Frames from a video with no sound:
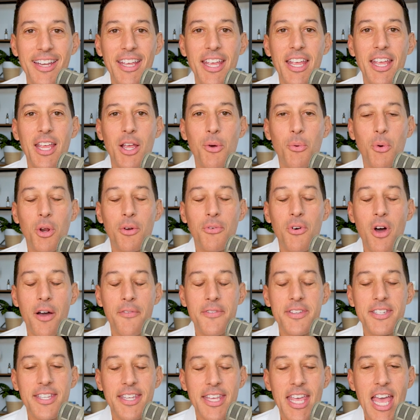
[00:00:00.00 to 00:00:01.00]
It would have
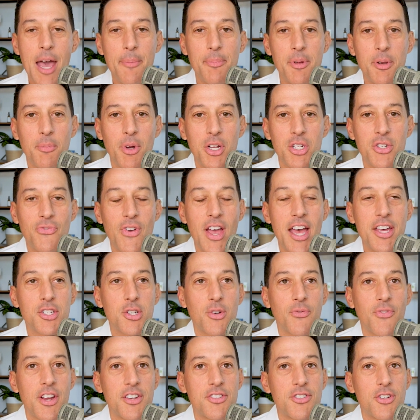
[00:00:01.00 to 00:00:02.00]
obviously happened much
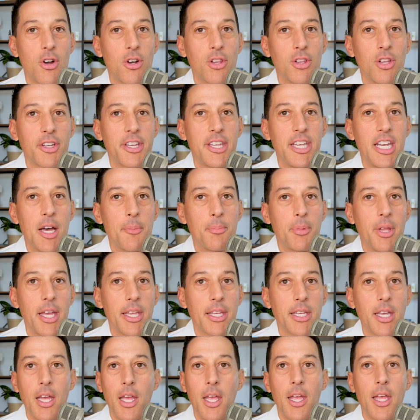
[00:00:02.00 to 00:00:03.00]
faster if I started looking up
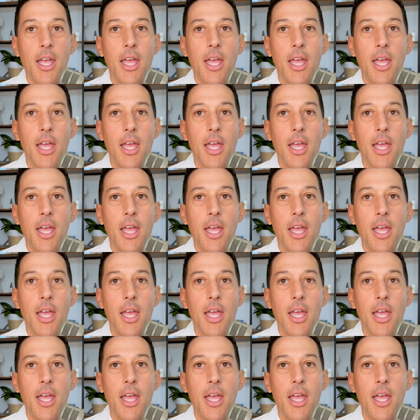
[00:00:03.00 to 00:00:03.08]
like